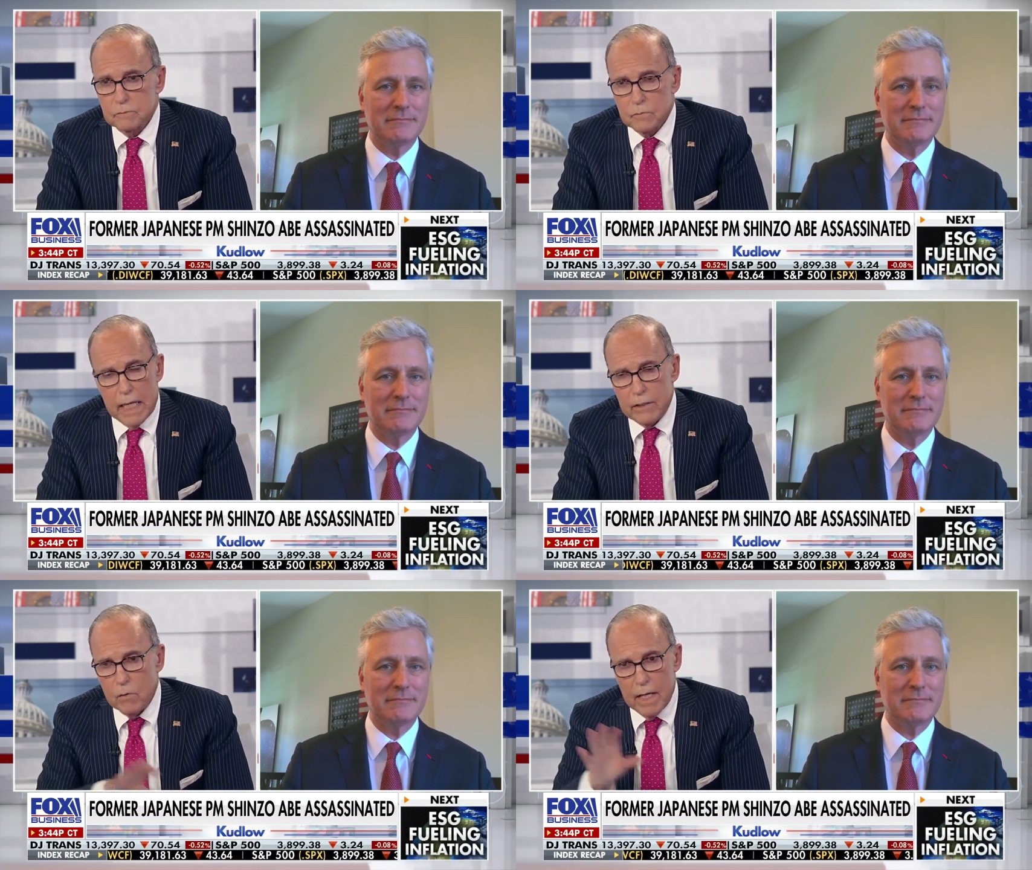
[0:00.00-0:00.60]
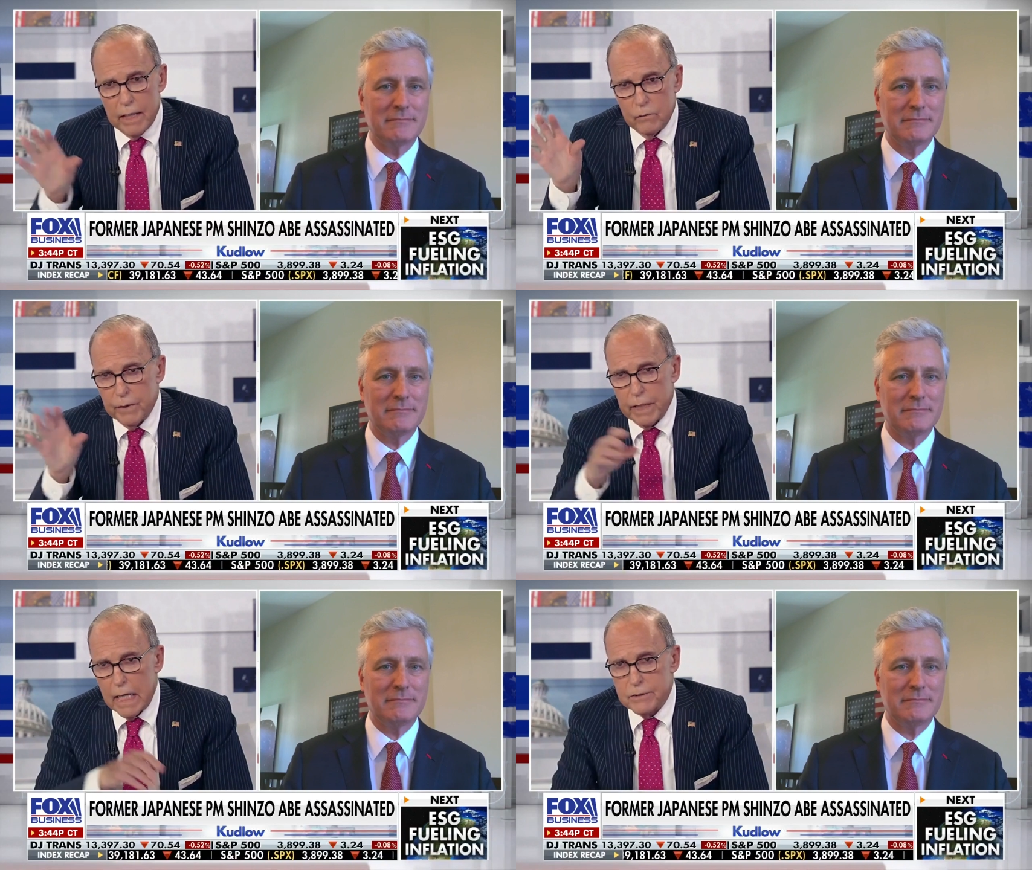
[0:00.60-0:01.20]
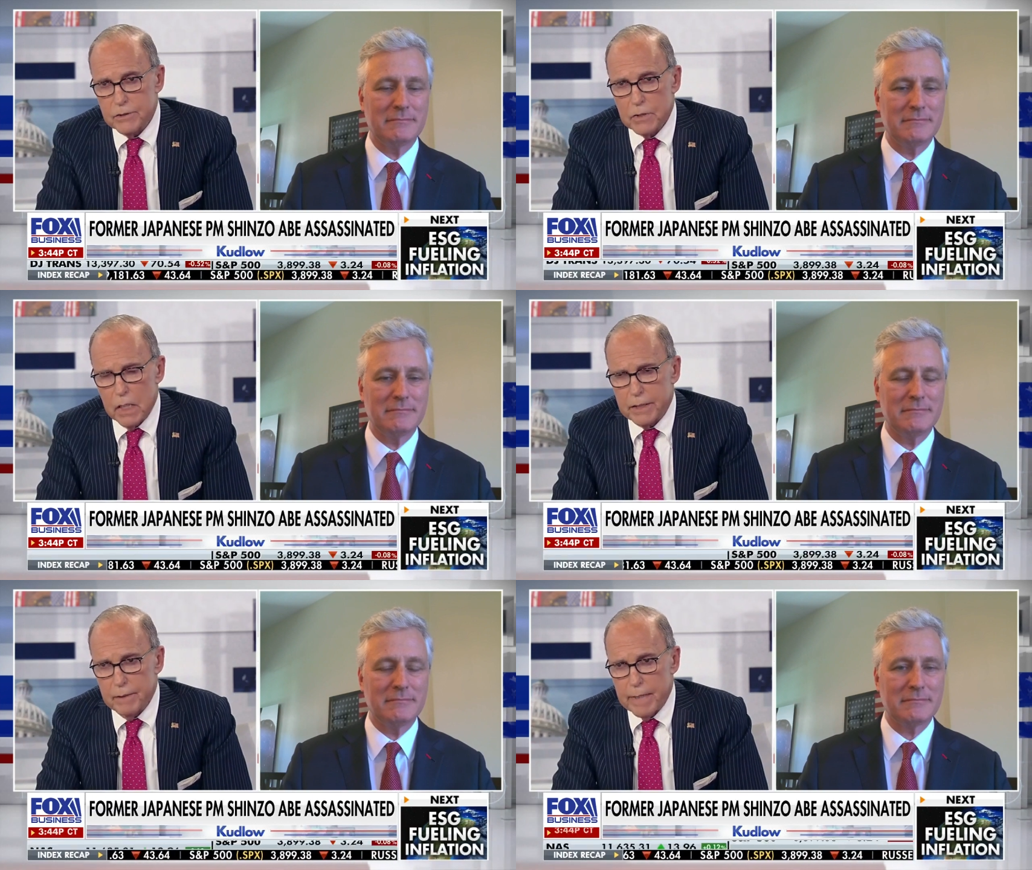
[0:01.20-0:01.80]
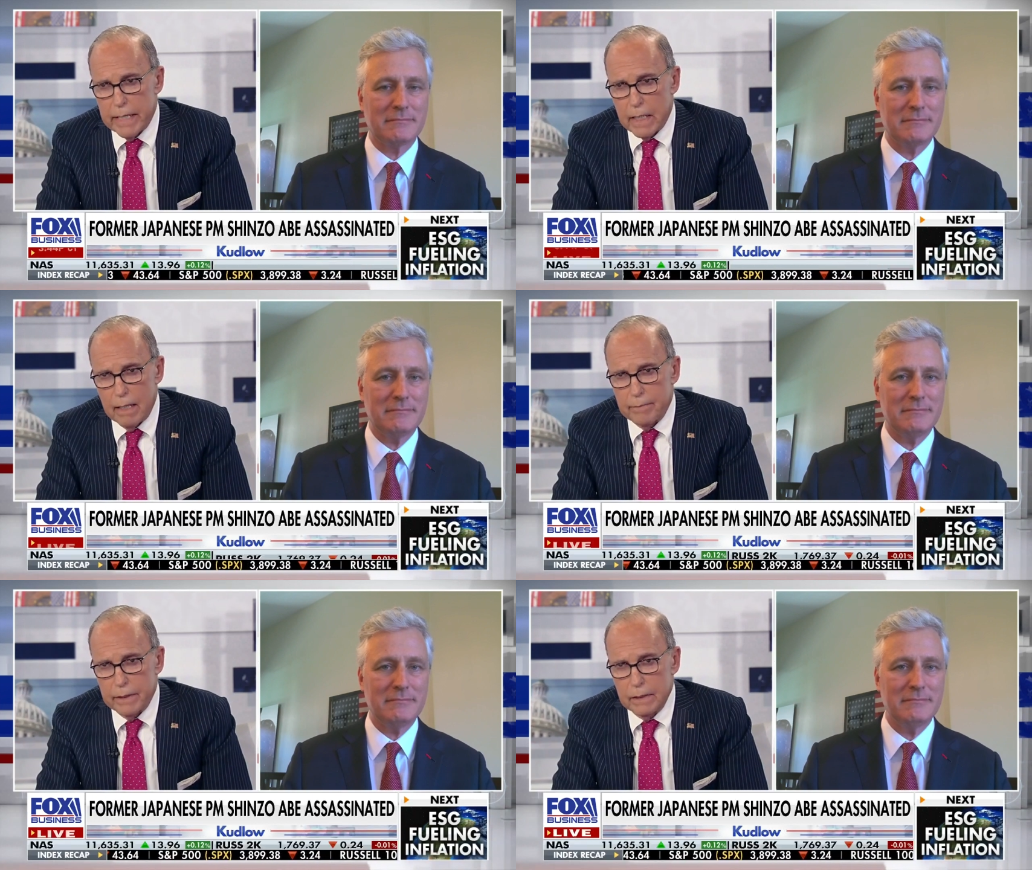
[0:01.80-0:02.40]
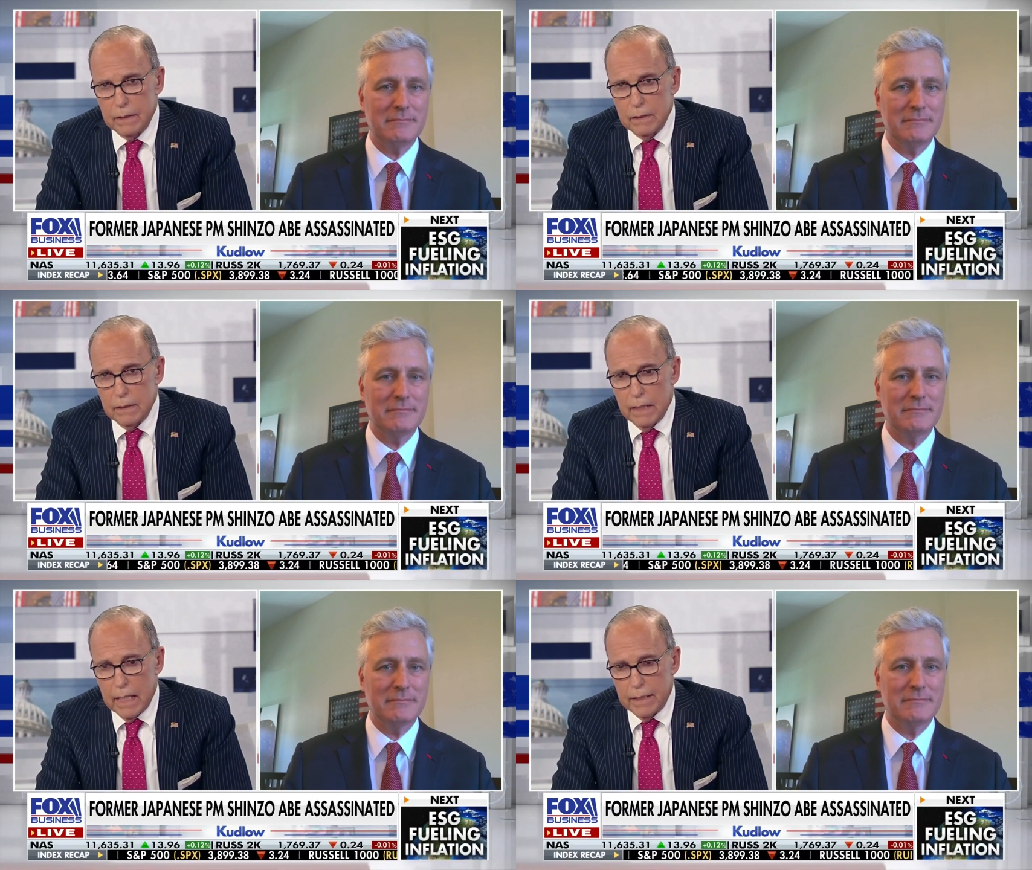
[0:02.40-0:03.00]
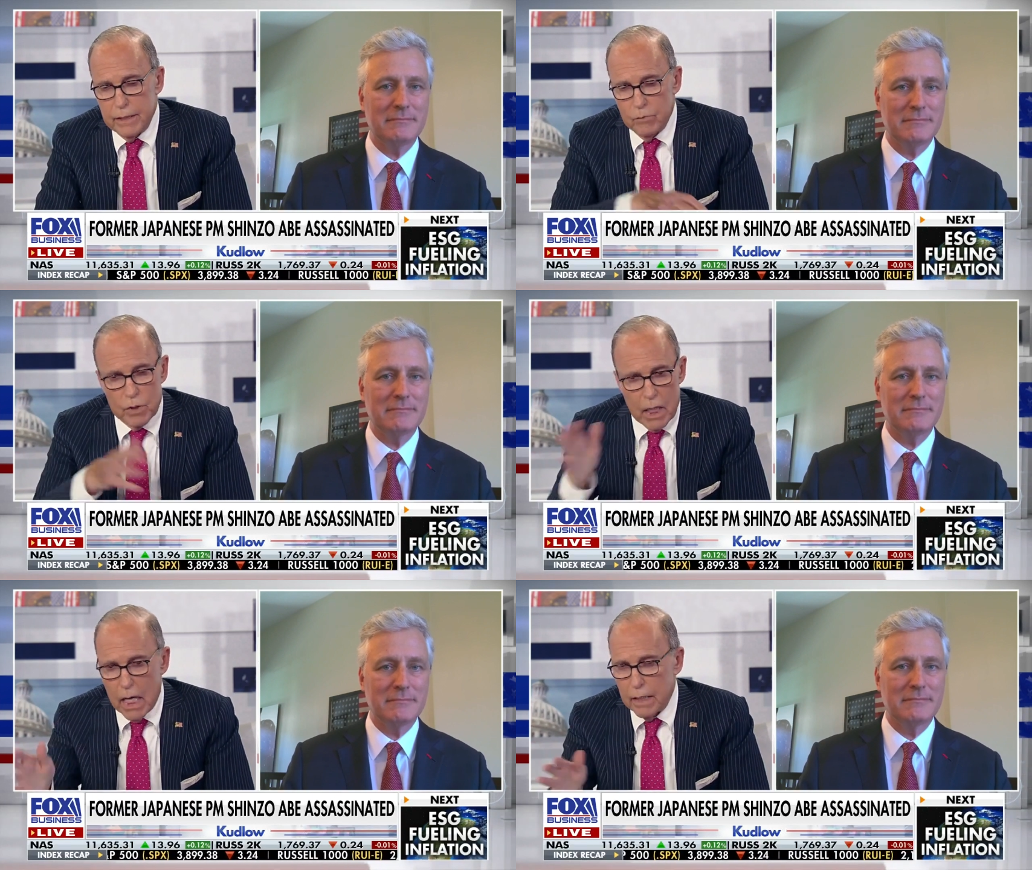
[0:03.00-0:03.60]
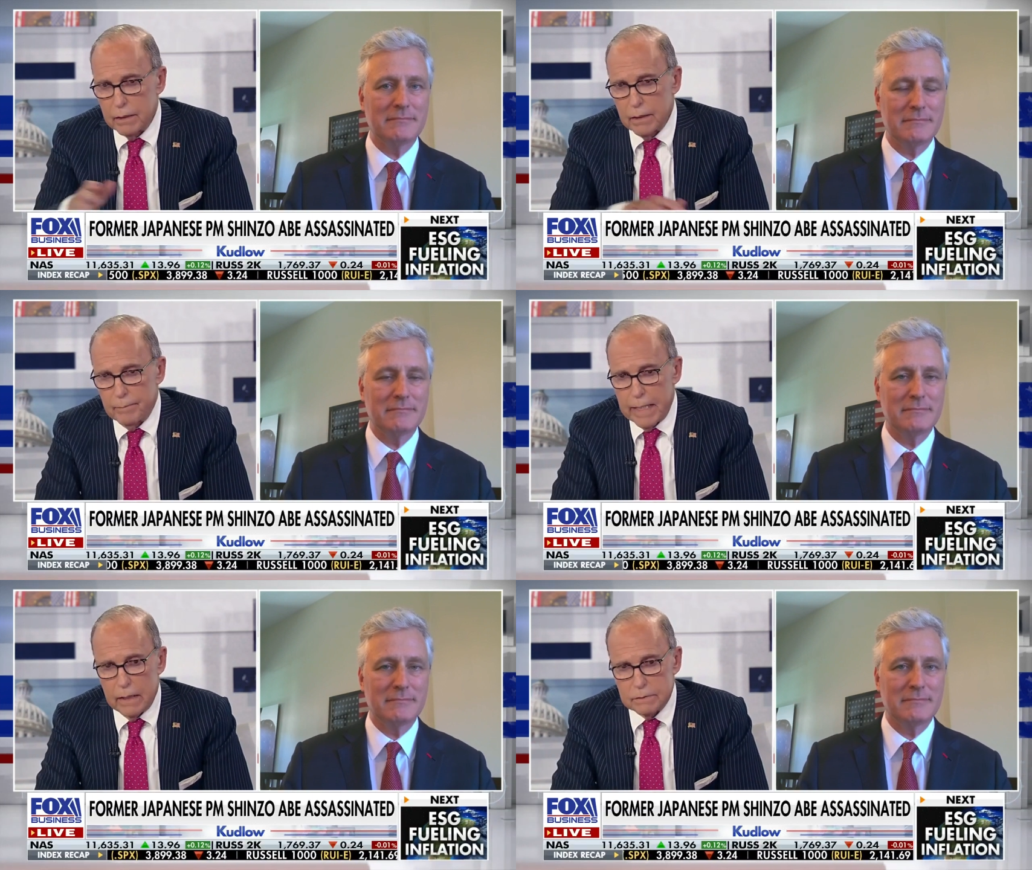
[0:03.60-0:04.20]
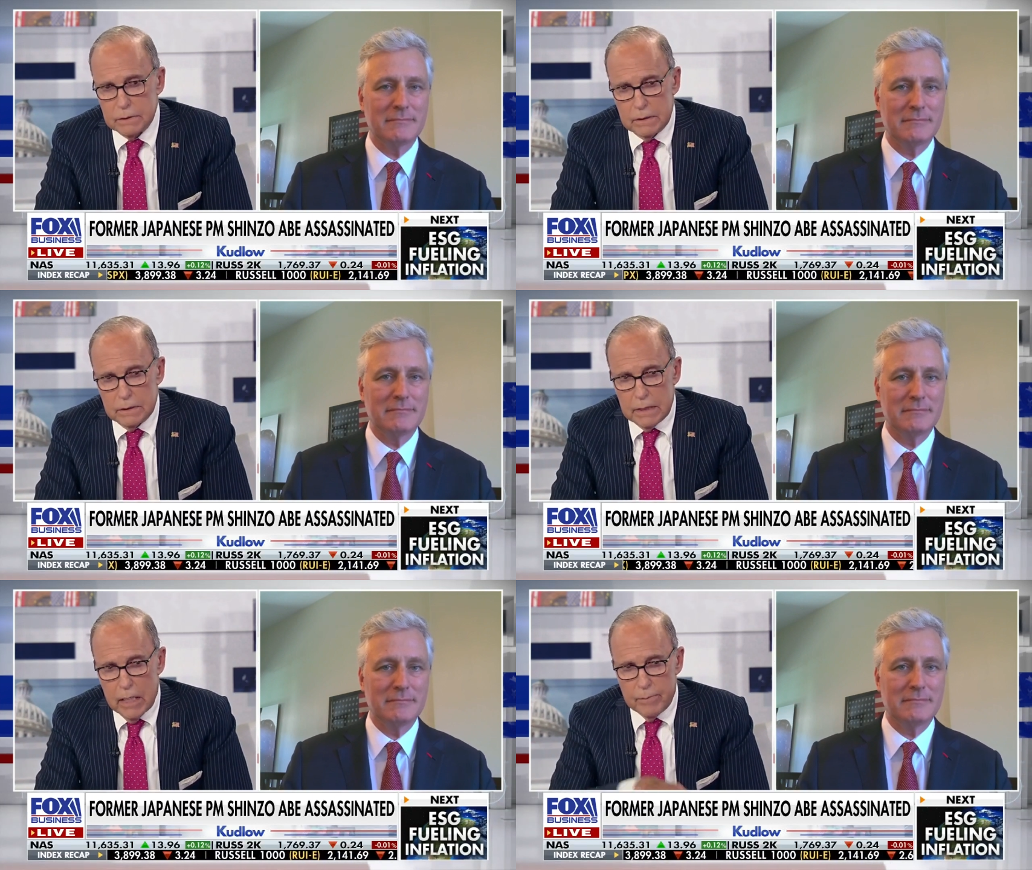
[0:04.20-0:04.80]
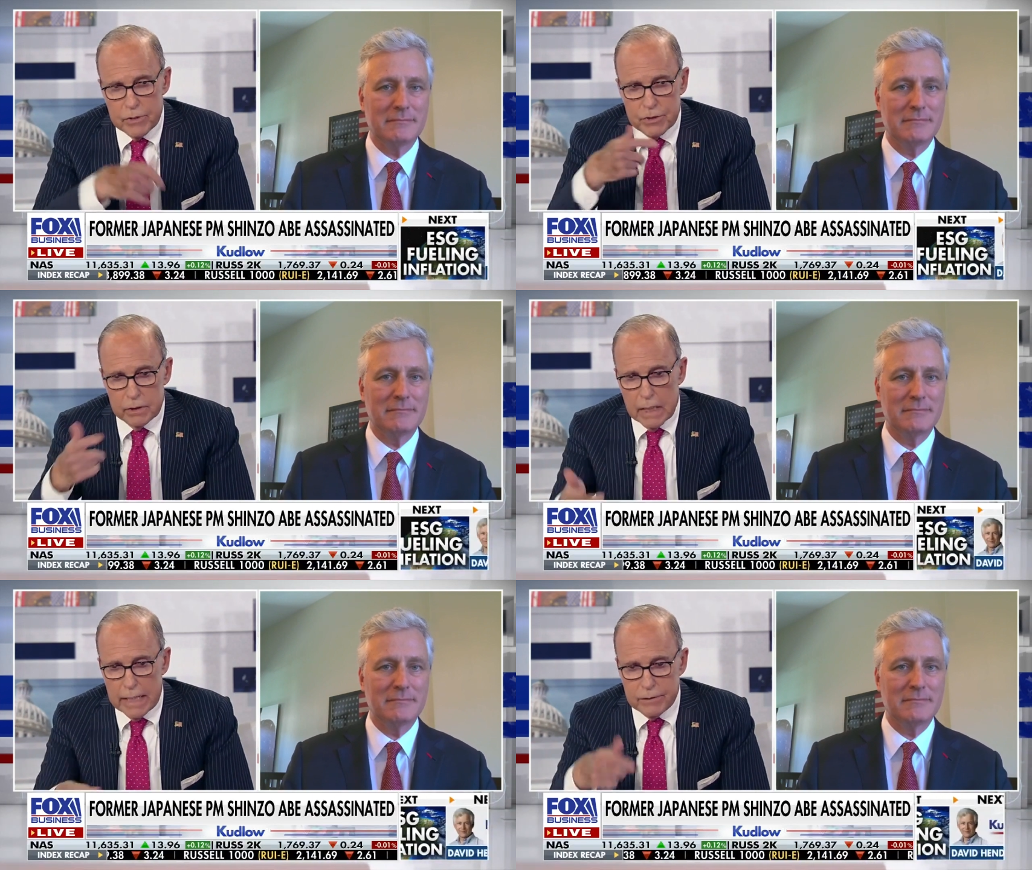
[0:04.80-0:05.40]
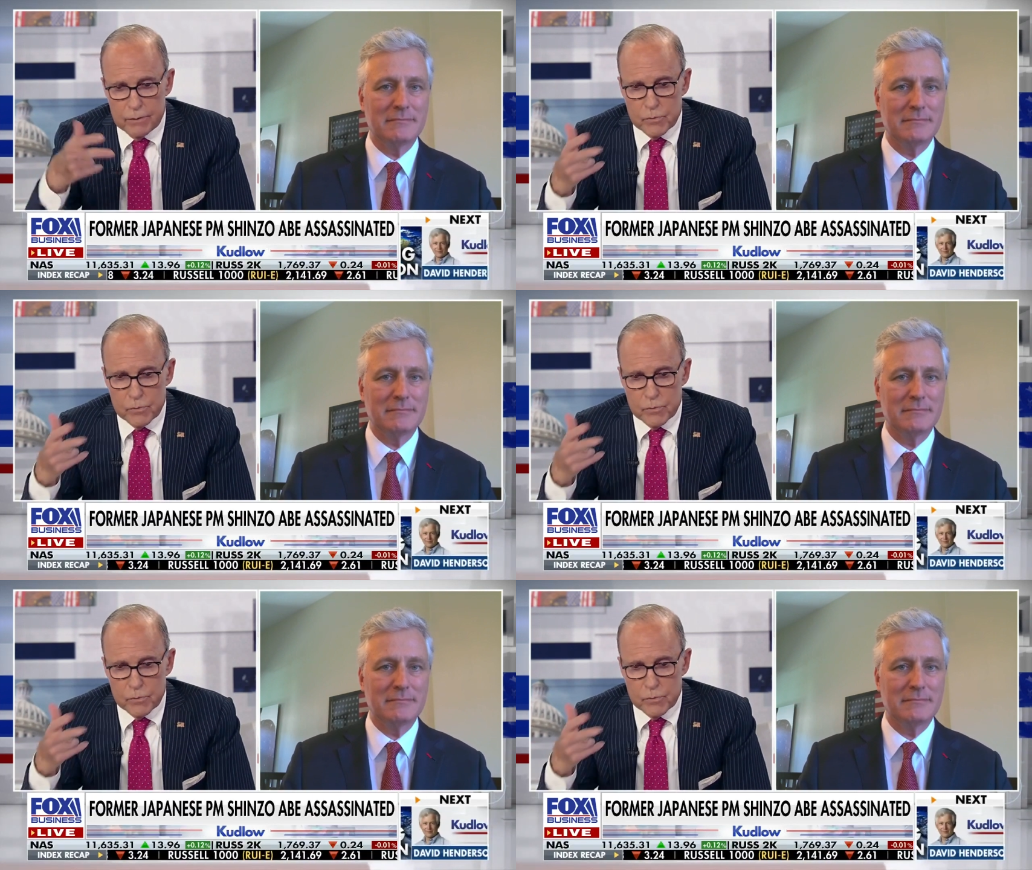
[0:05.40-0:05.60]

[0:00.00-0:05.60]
Speaker 1: right away we got to talking about Abe, and he went on about how much he liked him,